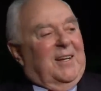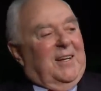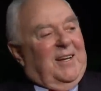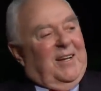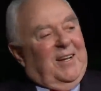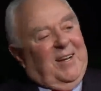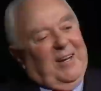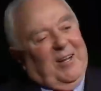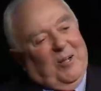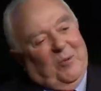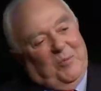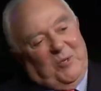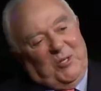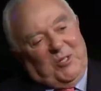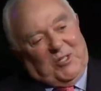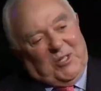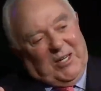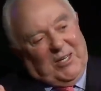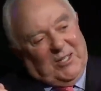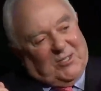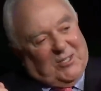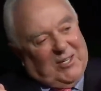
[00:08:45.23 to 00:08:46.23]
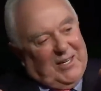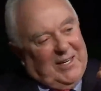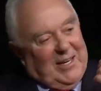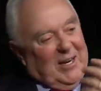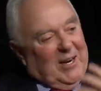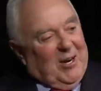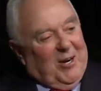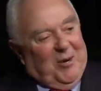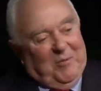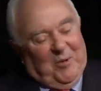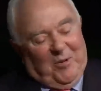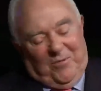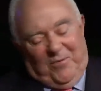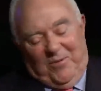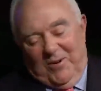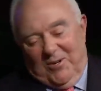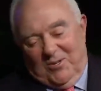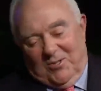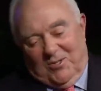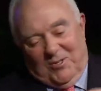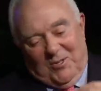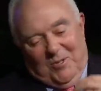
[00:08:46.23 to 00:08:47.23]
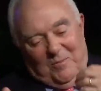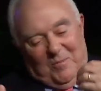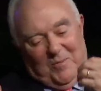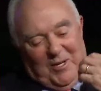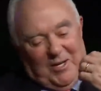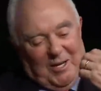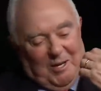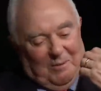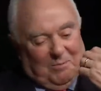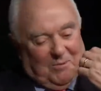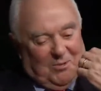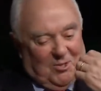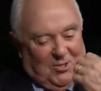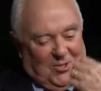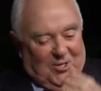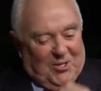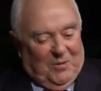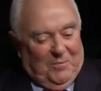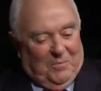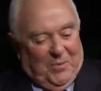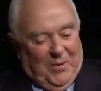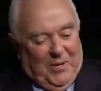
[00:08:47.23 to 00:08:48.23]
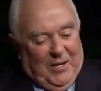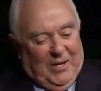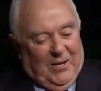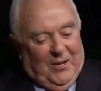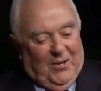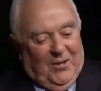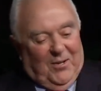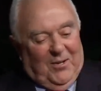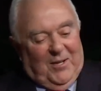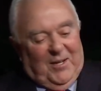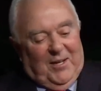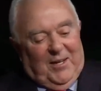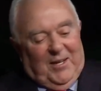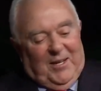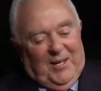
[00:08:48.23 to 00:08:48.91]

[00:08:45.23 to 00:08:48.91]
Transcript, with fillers: And LBJ sent Harry McPherson and me up to see Pell.